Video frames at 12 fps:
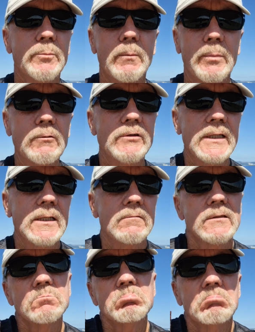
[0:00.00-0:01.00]
to pop out
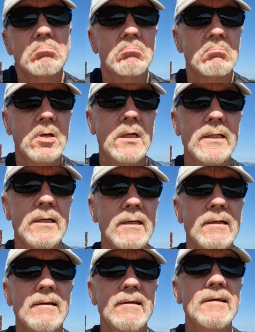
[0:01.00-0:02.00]
here and, hey,
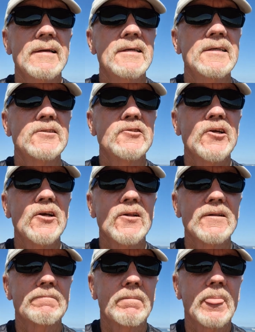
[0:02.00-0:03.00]
chill,
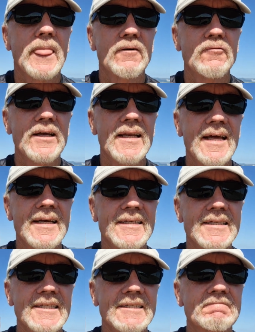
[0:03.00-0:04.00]

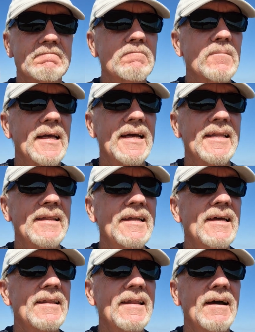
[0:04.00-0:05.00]
relax, and
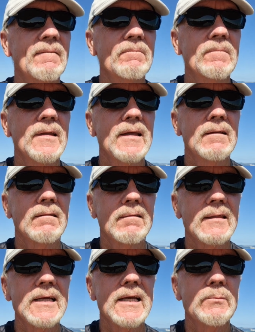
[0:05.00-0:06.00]
then
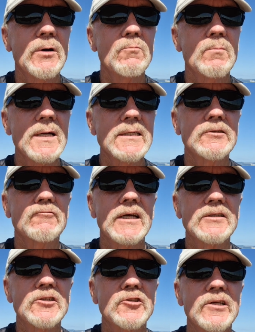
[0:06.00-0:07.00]
think about my
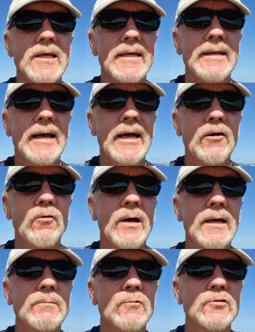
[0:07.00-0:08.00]
strategy and how
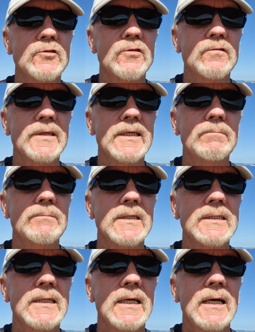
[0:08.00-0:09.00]
I'm going to overcome
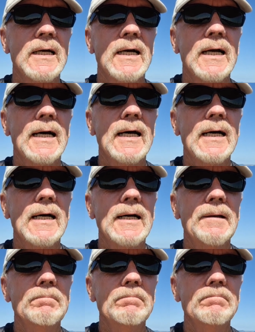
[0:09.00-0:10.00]
this.
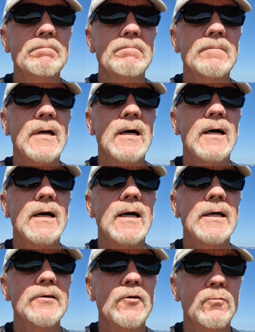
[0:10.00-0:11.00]

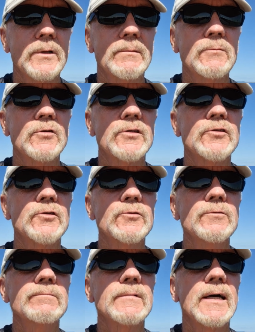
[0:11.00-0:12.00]
I know what I'm going to
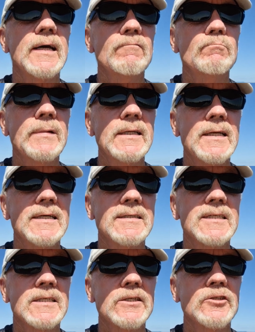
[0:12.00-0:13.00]
do. I haven't made that
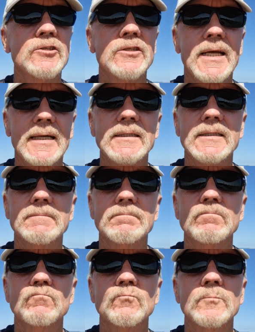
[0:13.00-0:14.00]
decision yet,
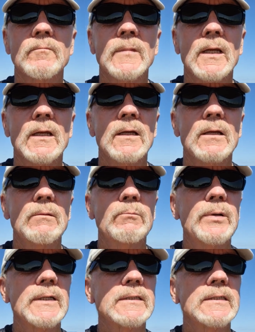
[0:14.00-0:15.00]

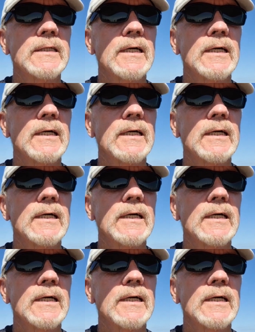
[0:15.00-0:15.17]
but